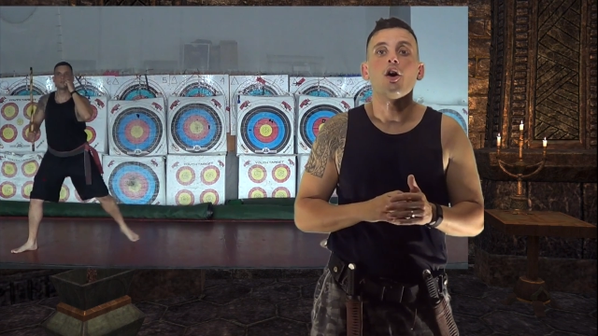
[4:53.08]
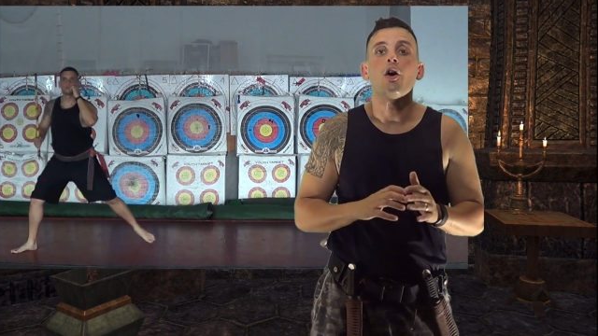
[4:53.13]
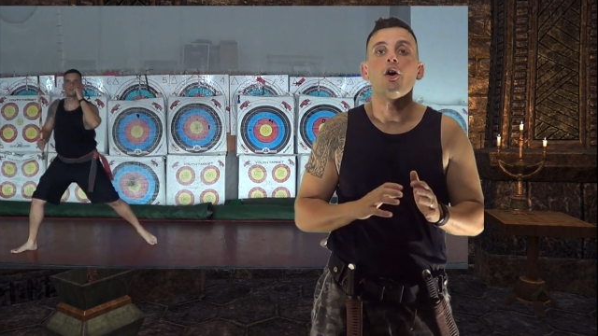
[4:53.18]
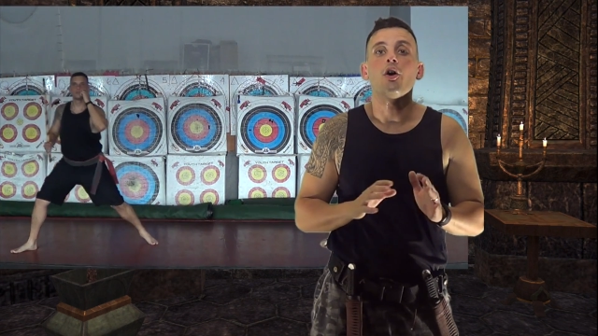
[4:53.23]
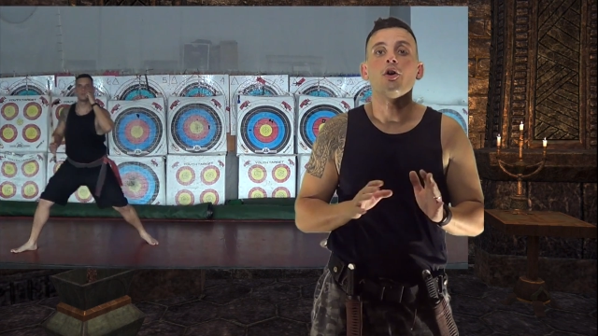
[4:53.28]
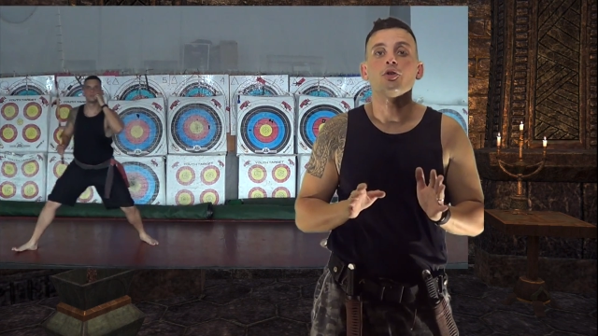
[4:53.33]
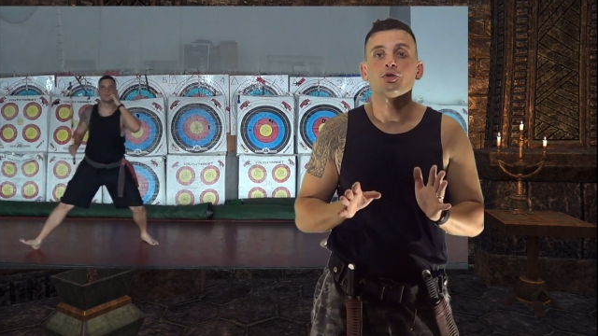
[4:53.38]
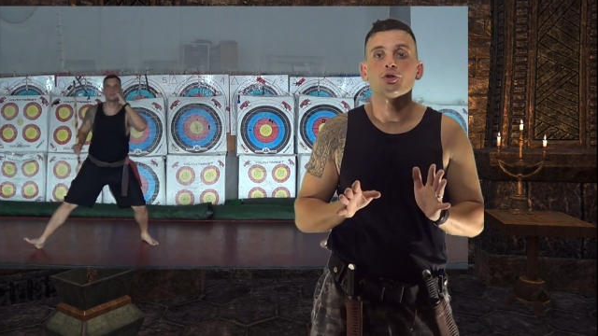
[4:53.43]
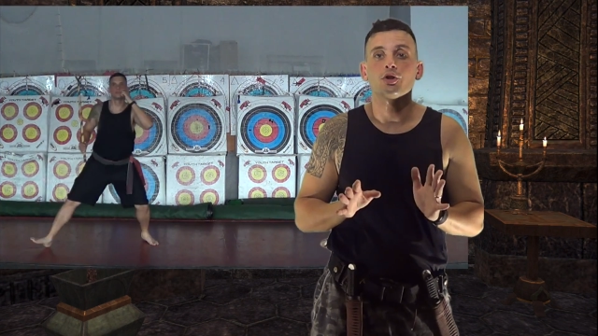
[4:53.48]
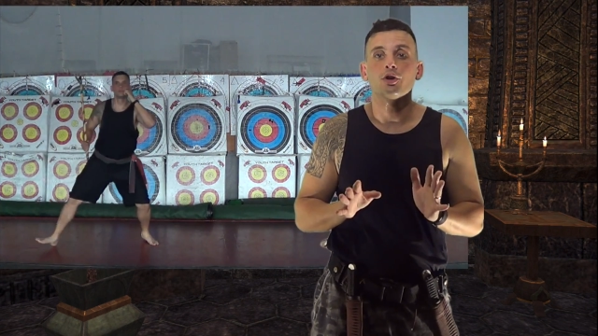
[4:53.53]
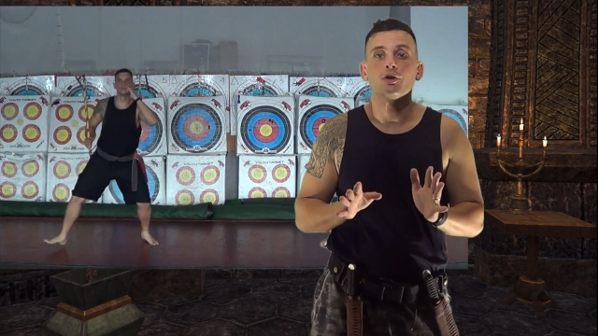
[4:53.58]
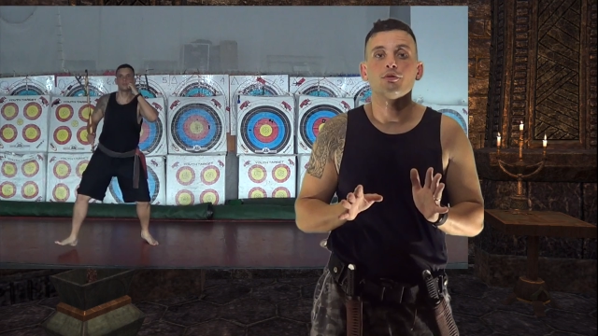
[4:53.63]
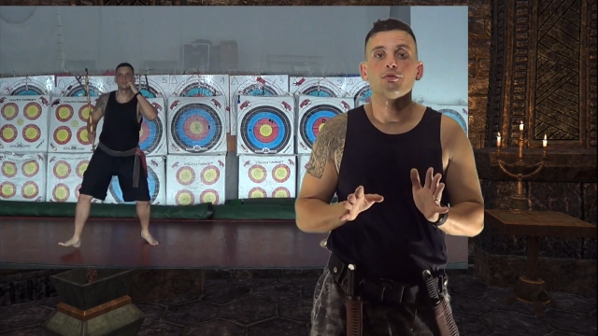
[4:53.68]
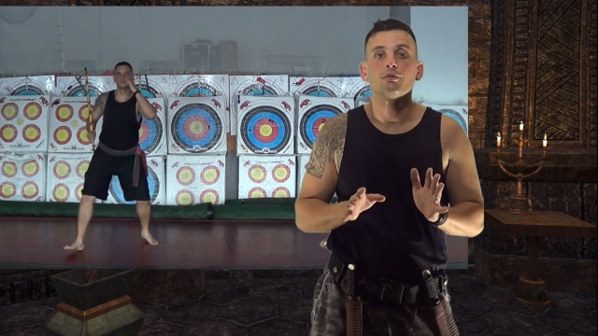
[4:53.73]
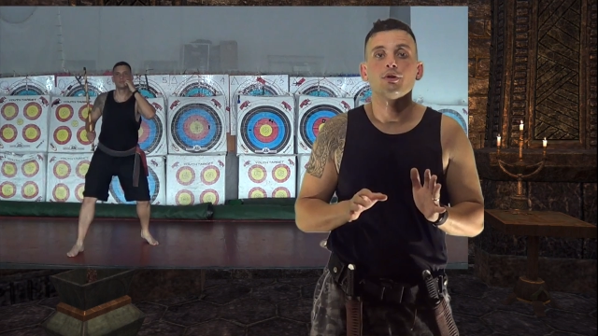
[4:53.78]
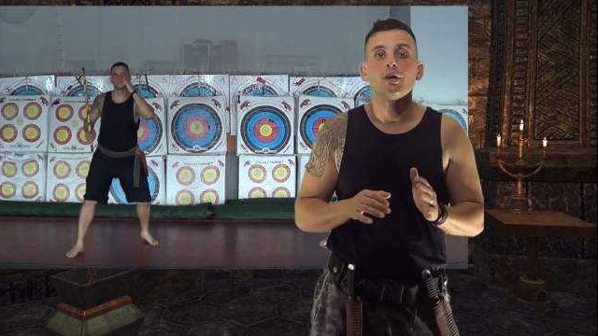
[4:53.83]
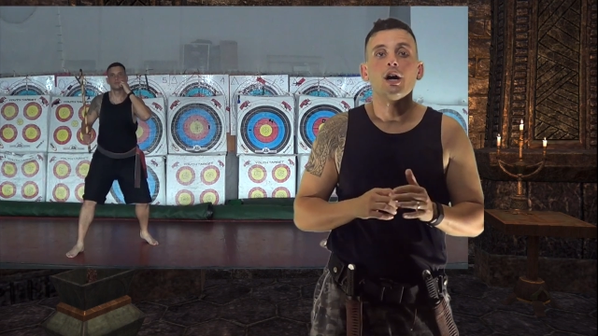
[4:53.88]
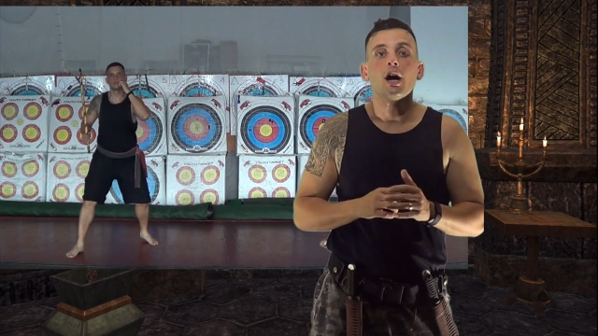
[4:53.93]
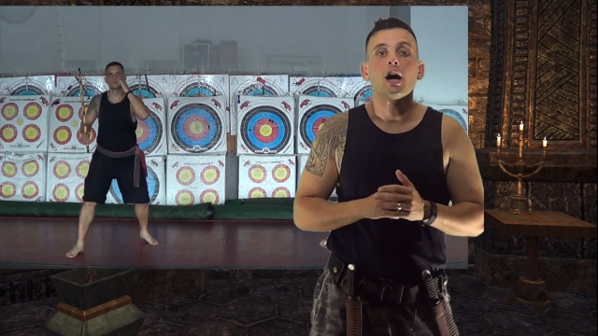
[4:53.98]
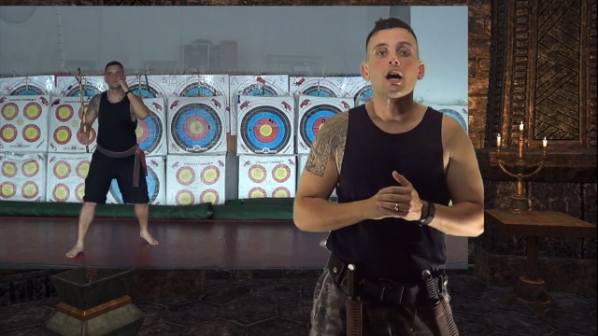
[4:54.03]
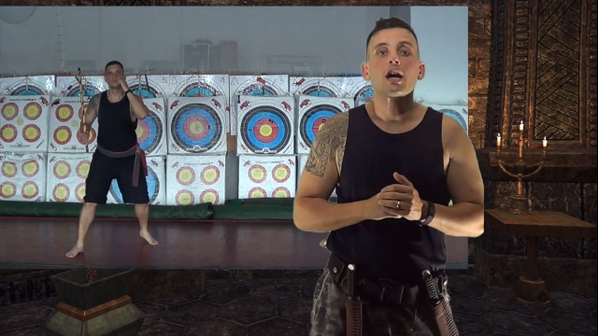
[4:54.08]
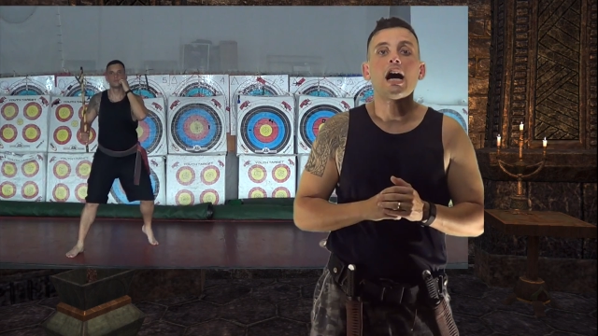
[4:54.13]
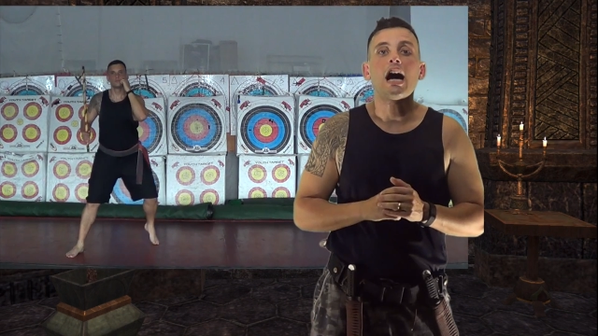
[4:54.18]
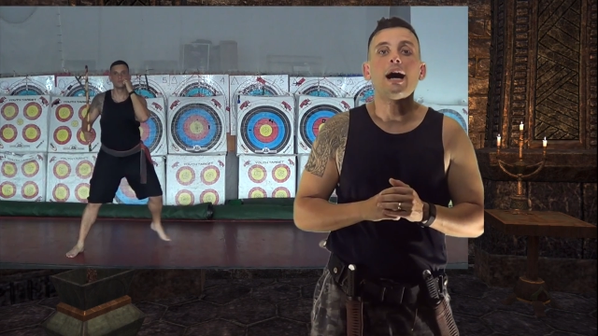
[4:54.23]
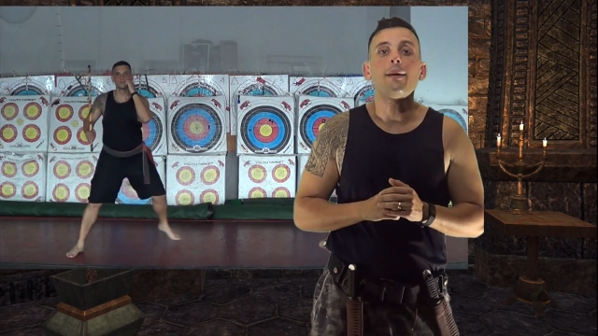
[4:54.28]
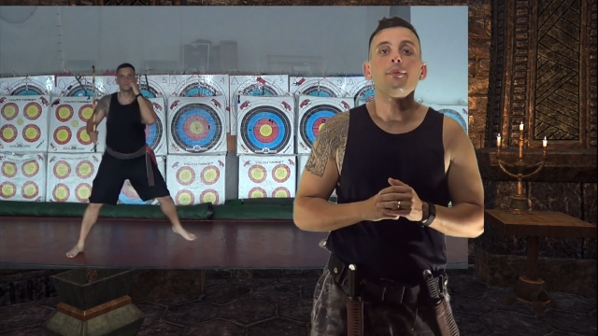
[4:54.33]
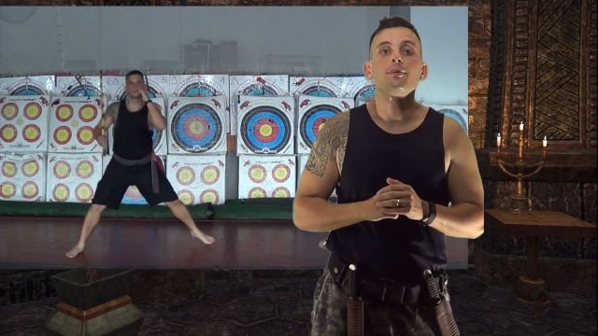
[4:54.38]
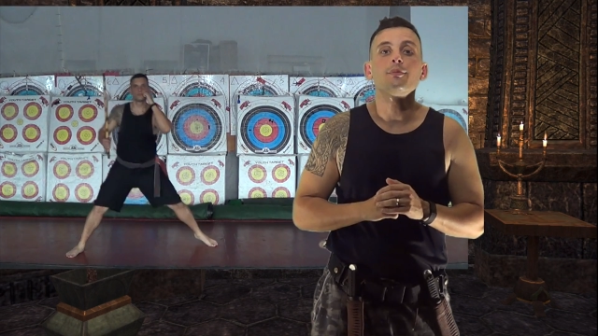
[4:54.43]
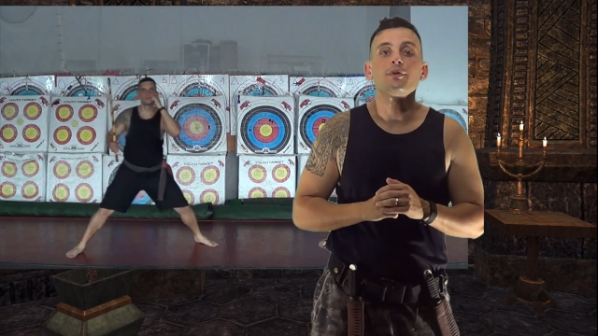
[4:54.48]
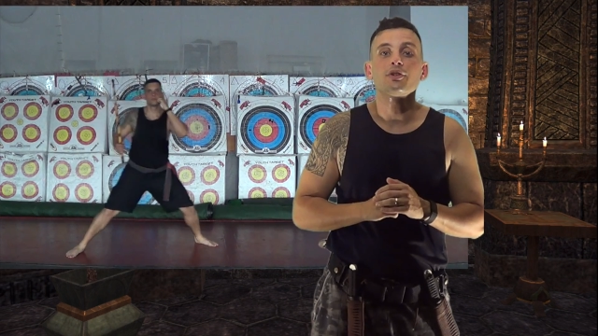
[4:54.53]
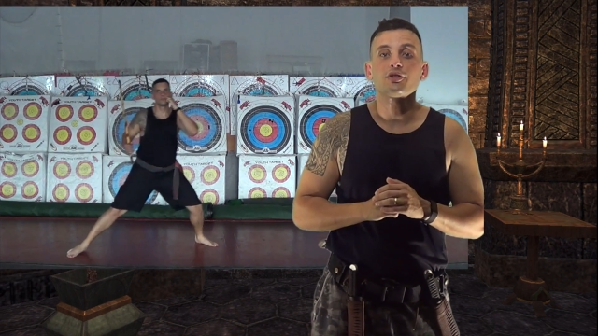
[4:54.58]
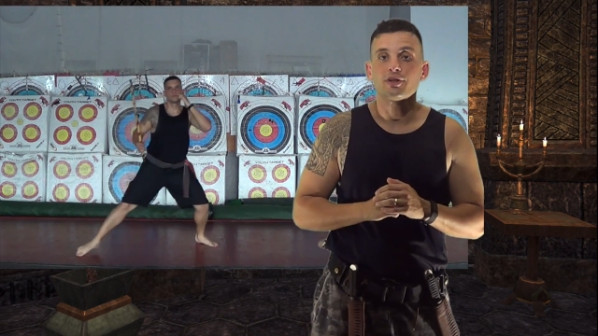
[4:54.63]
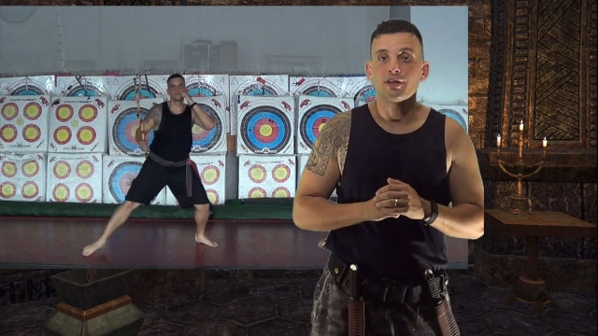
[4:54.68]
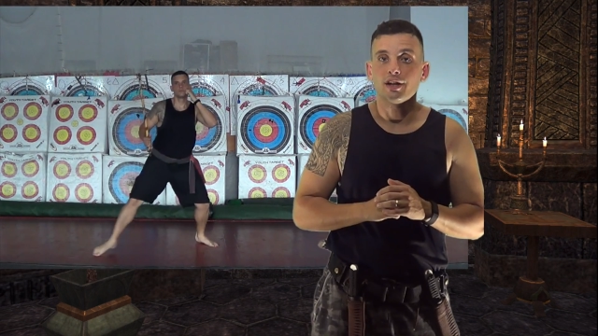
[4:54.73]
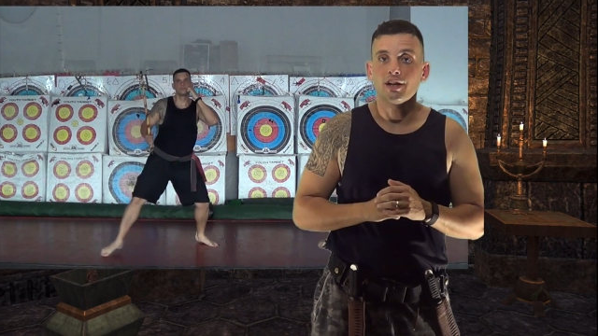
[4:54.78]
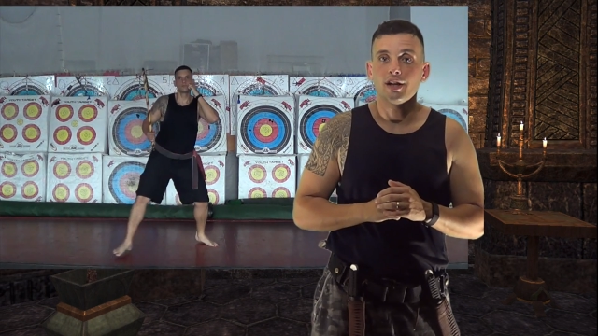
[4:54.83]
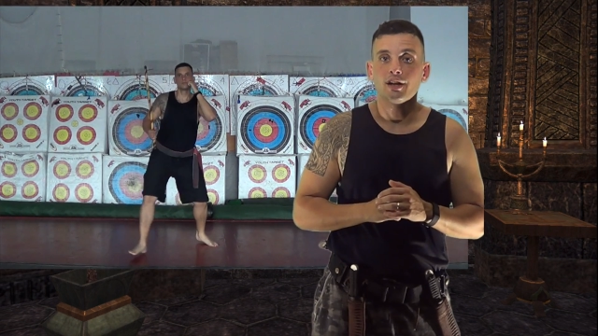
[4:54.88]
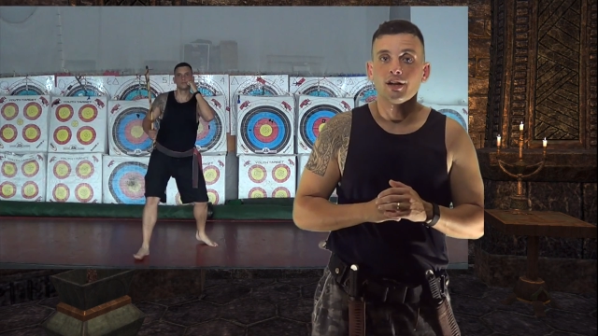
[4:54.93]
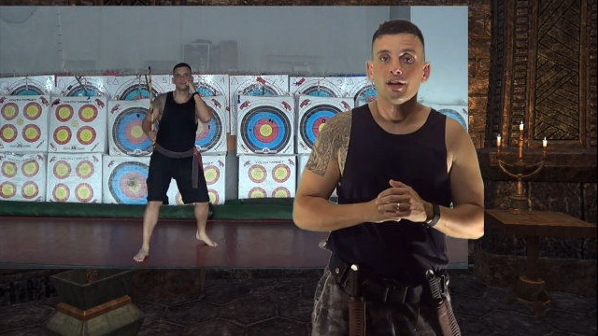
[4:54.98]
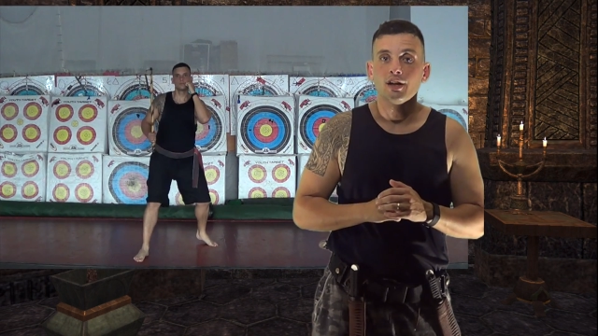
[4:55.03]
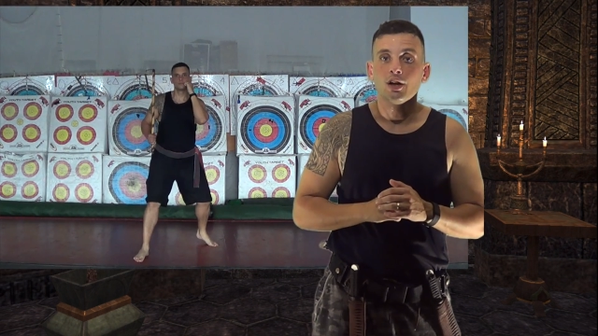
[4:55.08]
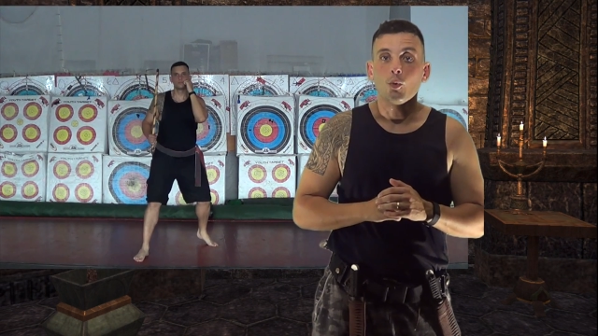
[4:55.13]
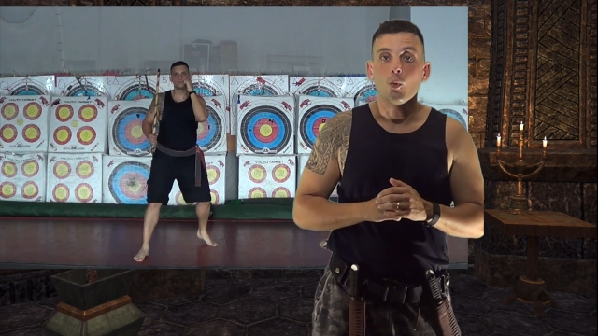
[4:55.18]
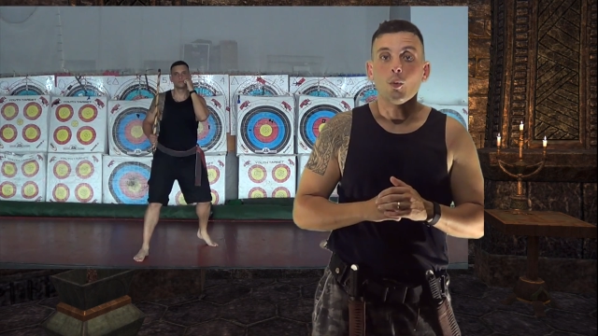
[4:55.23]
Also, a common mistake